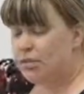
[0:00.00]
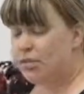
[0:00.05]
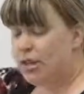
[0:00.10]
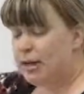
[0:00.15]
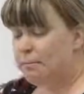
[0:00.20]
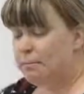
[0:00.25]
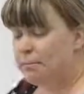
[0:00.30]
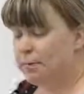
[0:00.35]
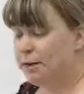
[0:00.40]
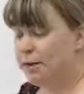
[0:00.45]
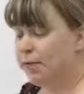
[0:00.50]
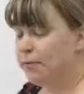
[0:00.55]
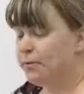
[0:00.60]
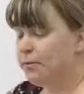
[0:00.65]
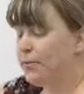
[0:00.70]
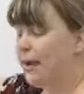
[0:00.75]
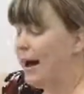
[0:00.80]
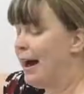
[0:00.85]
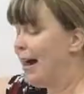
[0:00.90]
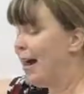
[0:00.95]
number
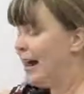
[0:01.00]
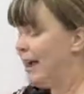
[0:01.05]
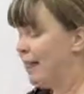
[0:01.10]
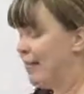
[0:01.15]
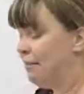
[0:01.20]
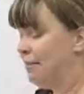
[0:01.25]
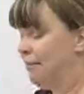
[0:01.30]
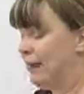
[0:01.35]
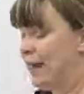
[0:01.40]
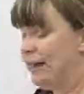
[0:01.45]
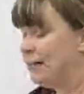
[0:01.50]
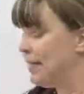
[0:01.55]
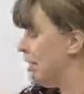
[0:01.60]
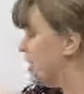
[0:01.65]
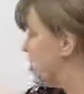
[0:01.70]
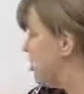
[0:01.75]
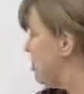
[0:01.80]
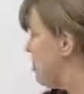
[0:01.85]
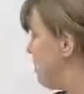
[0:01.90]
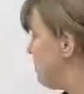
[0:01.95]
5 and let's do